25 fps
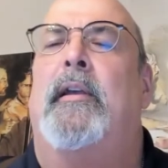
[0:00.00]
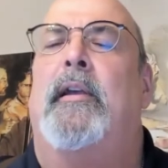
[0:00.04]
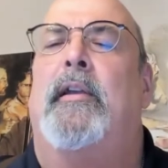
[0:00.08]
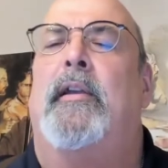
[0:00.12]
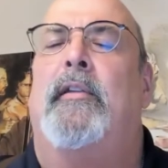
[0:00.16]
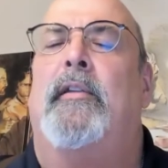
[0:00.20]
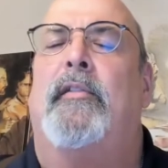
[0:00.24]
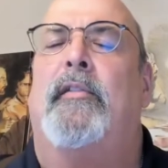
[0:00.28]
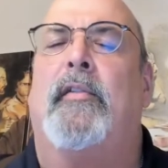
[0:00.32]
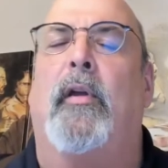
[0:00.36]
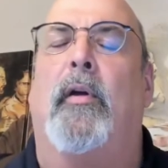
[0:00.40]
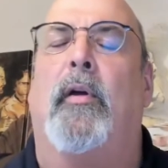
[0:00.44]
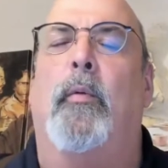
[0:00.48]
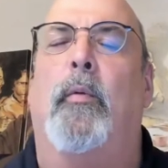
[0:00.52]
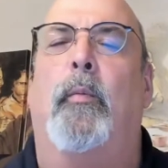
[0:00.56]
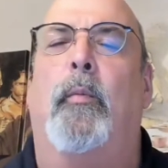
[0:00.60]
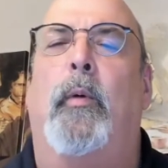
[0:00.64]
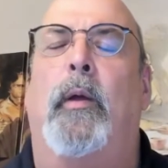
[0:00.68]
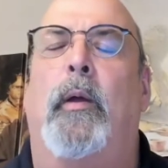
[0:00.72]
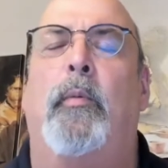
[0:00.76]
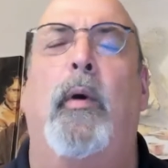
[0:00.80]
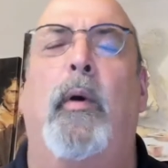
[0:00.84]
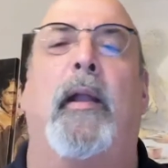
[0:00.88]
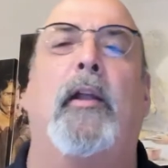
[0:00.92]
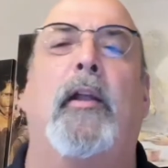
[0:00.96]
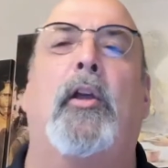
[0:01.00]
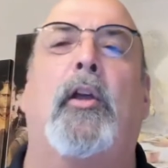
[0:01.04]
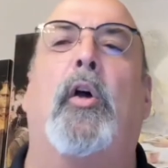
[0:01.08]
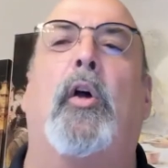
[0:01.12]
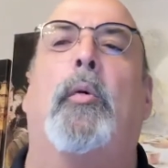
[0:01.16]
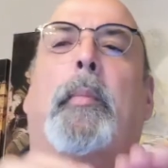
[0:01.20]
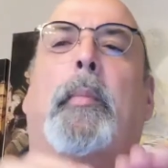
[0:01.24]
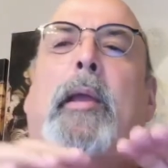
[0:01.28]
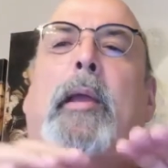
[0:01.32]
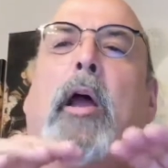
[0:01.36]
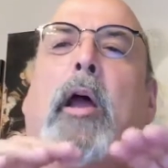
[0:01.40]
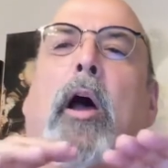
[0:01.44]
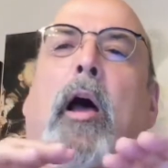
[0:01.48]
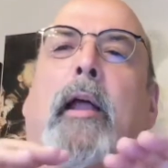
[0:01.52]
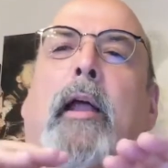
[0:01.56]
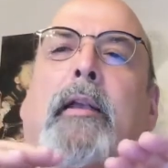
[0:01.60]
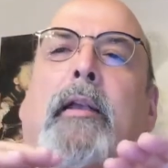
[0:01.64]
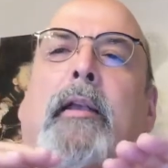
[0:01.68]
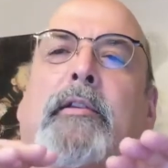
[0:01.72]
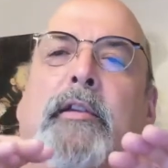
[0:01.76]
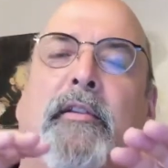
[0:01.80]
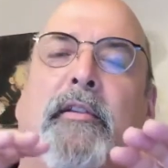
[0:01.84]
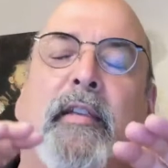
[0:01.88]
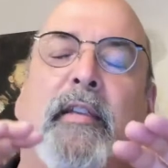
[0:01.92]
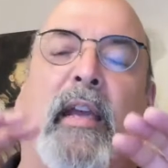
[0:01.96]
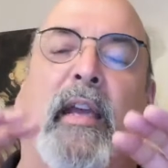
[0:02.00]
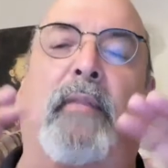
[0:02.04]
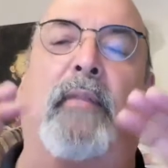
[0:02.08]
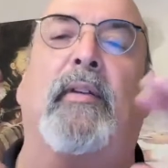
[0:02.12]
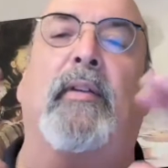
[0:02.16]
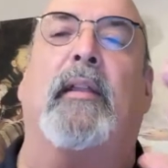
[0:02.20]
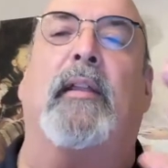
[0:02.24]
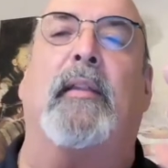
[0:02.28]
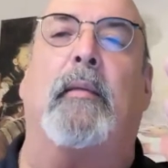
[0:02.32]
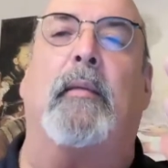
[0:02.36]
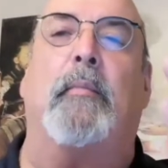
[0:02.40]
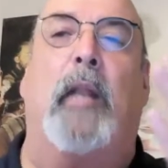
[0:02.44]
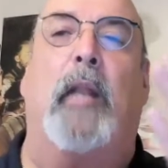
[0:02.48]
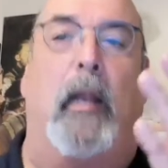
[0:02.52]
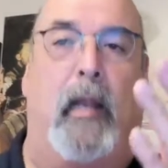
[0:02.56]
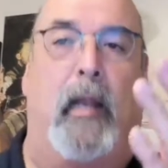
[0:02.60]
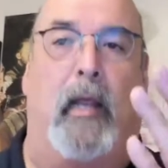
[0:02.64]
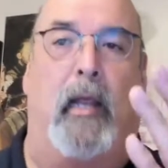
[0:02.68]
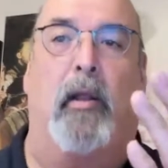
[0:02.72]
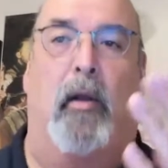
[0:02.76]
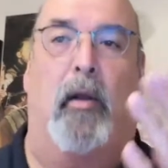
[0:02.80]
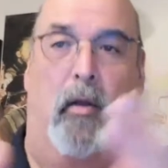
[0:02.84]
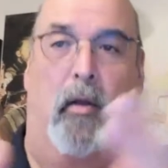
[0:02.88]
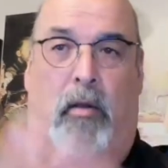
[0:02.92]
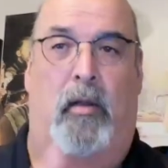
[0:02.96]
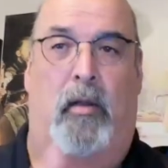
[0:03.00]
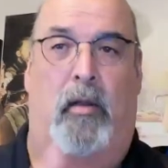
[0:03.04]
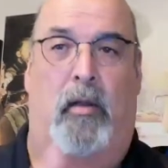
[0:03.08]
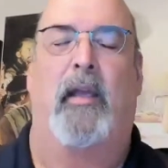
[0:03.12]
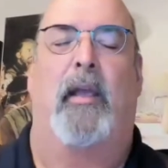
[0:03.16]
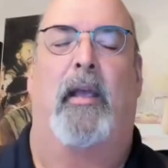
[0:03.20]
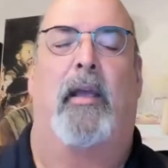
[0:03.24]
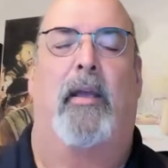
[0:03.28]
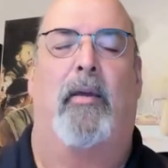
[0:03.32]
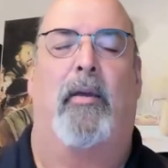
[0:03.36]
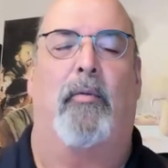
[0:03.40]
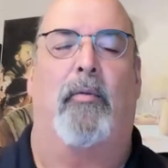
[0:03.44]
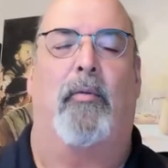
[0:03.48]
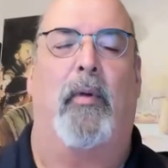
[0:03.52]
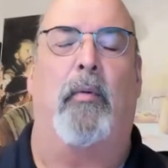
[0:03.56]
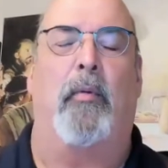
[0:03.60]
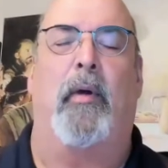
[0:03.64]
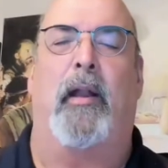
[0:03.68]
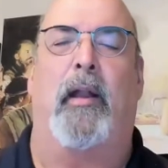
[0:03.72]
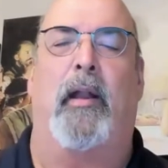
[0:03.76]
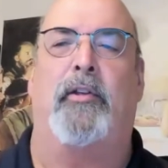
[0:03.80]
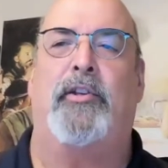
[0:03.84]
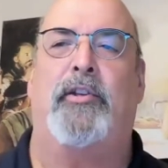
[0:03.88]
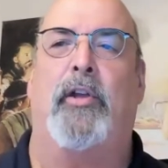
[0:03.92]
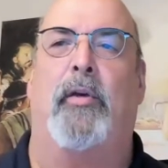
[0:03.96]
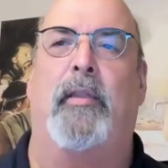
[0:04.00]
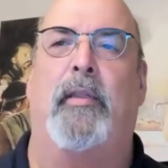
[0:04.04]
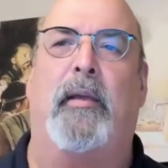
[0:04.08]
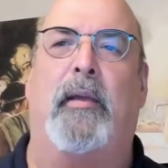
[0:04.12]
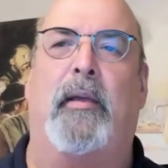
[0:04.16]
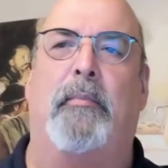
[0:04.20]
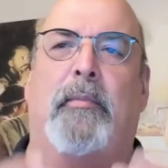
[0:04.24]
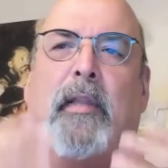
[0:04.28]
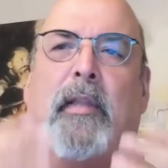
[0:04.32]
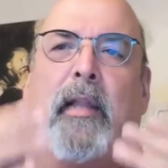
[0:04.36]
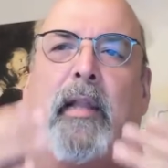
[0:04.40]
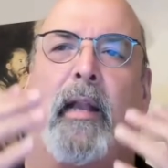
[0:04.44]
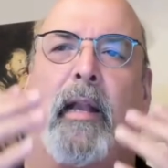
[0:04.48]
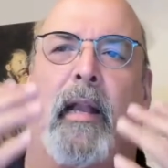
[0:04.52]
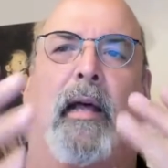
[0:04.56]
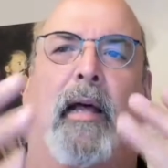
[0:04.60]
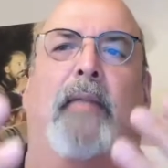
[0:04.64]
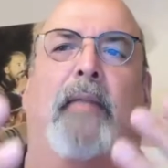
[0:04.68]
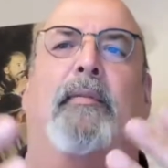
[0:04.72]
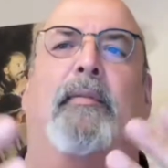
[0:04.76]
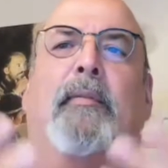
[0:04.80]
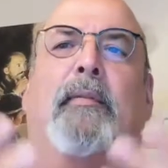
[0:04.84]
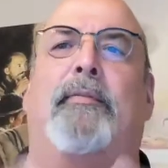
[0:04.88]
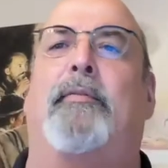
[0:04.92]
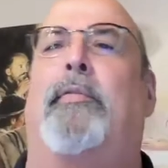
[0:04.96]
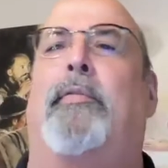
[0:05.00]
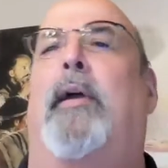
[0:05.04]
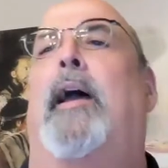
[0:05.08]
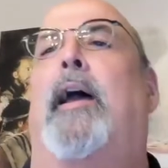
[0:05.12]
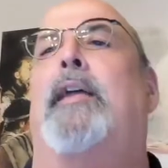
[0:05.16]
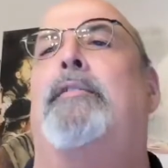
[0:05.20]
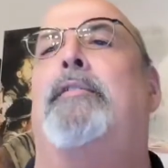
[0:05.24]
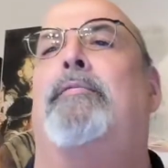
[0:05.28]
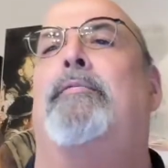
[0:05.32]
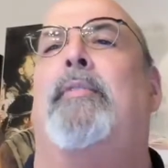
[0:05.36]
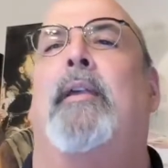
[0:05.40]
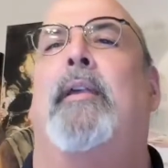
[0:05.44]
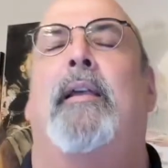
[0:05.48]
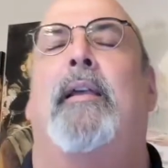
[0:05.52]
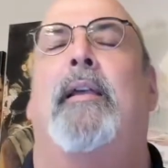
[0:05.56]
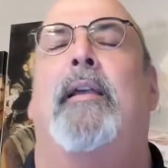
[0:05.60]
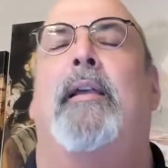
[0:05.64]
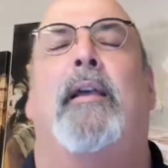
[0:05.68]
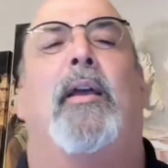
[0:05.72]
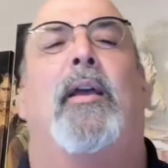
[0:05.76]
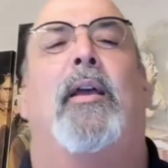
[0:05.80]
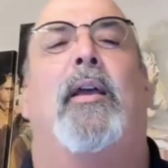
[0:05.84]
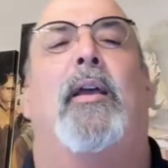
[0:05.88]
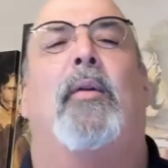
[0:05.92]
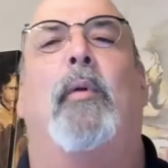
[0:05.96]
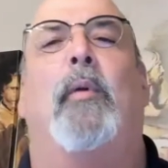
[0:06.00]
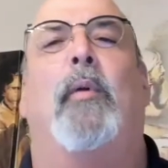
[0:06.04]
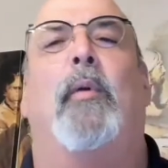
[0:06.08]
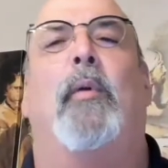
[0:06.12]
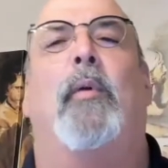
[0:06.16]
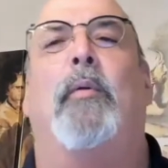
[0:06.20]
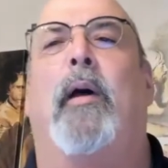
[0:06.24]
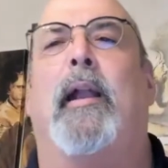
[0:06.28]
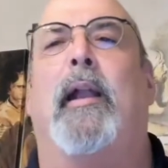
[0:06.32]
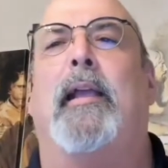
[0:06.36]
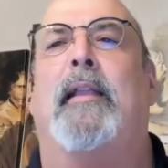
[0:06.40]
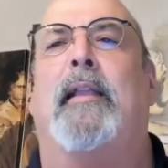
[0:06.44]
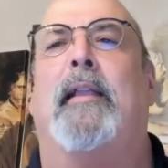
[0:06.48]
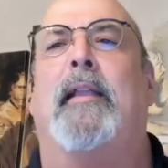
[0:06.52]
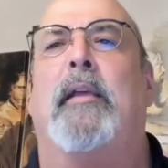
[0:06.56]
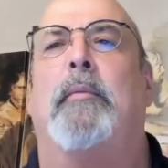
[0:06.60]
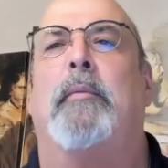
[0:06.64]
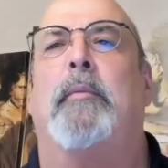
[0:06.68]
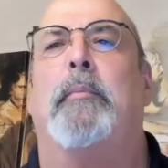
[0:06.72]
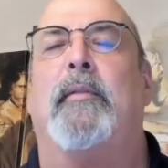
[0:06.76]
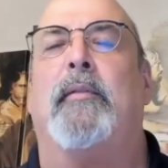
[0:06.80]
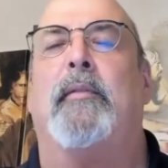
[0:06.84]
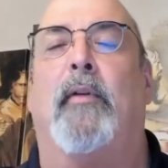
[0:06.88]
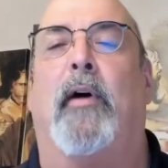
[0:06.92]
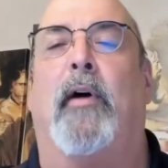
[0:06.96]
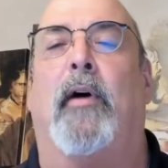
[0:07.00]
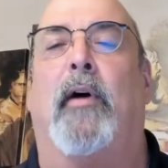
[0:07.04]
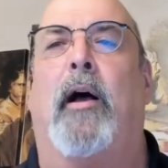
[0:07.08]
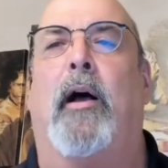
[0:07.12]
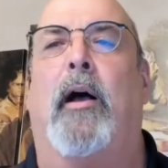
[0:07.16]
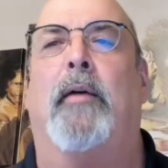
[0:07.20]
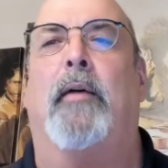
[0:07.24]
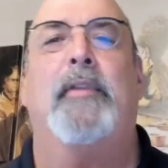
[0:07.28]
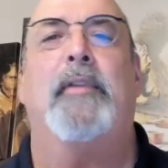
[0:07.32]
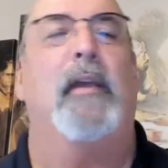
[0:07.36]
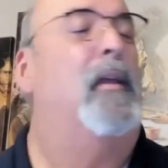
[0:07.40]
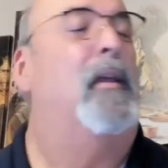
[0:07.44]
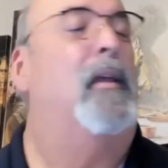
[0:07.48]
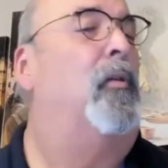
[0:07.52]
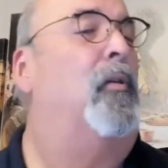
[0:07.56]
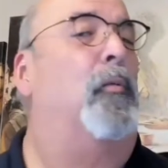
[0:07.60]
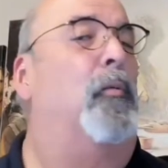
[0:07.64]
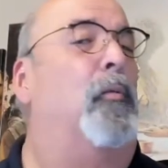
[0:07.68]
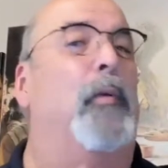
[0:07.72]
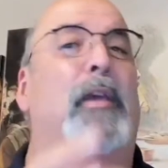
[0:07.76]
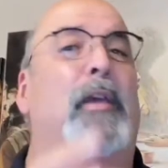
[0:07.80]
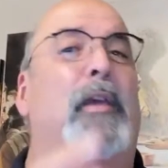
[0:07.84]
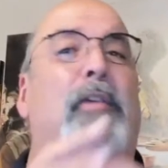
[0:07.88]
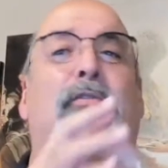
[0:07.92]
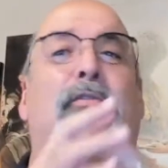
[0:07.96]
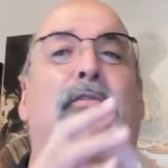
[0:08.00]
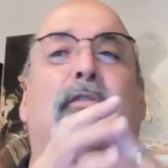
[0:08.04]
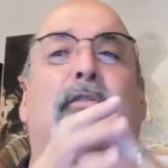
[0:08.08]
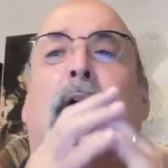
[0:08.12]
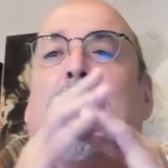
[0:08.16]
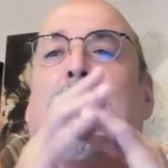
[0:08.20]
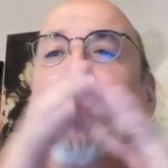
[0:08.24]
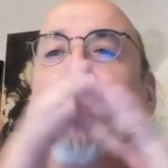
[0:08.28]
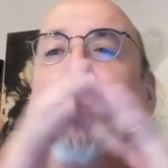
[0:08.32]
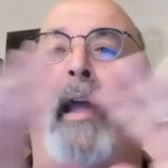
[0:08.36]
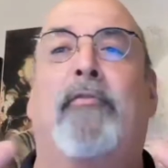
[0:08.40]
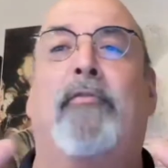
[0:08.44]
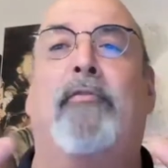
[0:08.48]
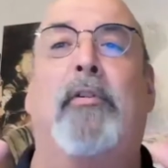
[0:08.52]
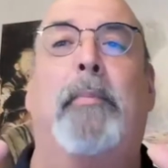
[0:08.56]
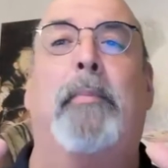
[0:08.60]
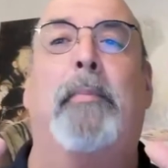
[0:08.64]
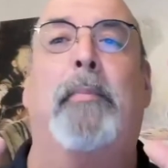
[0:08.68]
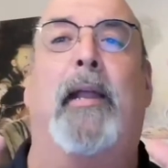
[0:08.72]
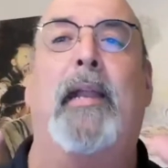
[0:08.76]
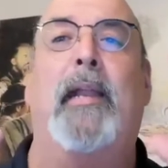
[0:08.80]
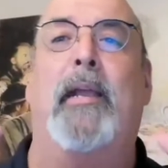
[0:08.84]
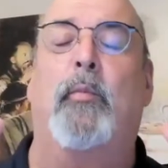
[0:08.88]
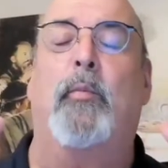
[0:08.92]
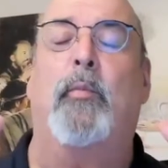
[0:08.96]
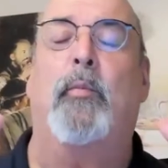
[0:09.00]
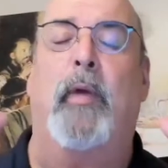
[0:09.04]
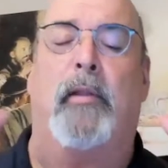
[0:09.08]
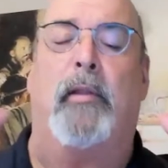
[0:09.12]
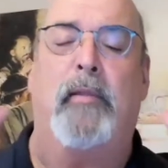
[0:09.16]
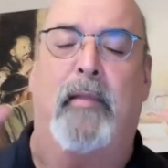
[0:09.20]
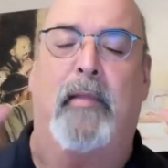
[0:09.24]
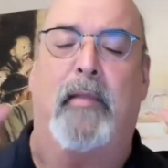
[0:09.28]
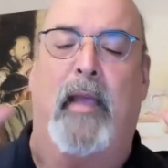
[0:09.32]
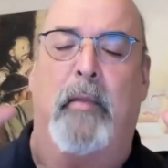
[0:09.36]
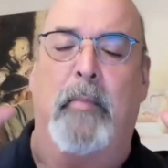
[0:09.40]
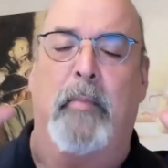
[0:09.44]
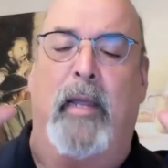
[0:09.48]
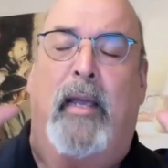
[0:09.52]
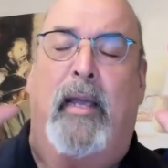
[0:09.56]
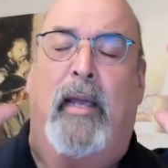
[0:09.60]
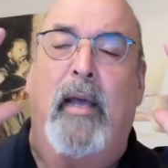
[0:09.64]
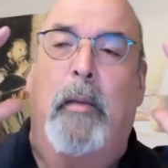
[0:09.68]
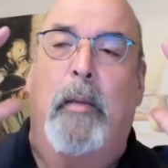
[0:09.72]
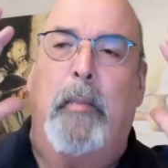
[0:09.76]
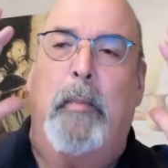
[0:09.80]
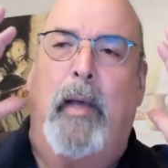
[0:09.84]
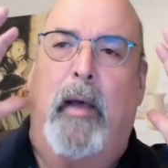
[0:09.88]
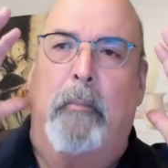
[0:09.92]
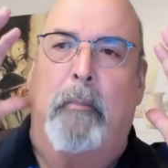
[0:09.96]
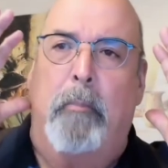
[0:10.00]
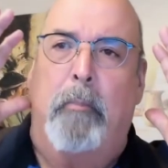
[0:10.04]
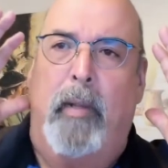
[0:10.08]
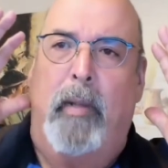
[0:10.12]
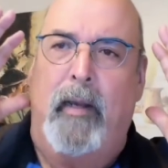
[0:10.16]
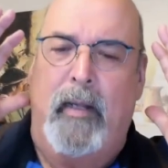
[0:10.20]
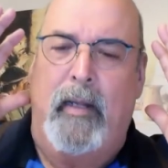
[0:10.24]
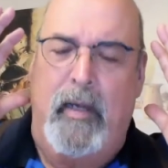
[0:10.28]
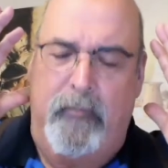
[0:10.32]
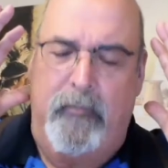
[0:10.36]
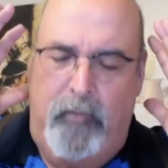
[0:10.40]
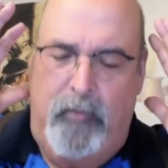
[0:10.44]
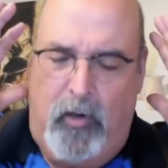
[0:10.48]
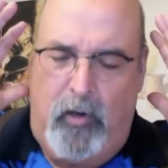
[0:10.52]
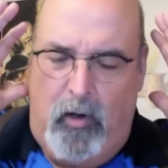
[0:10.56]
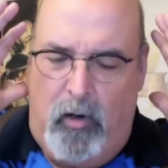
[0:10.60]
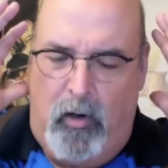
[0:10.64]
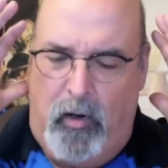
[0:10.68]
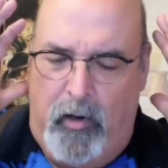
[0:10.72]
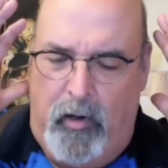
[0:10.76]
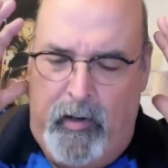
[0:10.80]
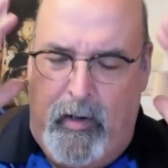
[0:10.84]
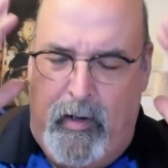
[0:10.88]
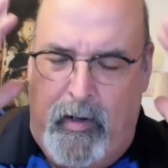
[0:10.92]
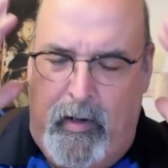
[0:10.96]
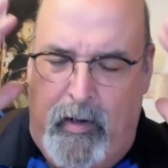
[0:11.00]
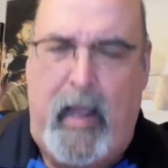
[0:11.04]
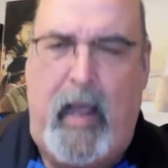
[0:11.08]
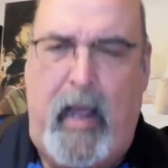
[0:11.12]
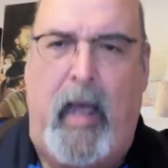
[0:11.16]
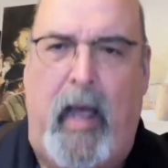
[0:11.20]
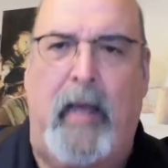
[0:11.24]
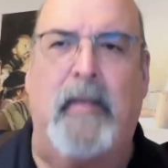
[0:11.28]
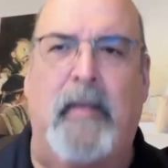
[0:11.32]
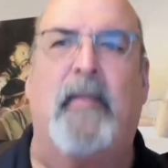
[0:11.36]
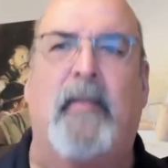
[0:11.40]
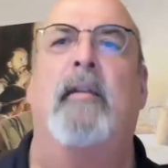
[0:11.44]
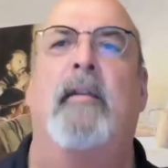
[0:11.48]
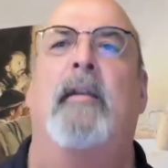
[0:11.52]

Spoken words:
So we want to go beyond just giving them the legal. We want to show them the love of Christ. We want to get them involved. We serve everybody, whether they become a believer or not.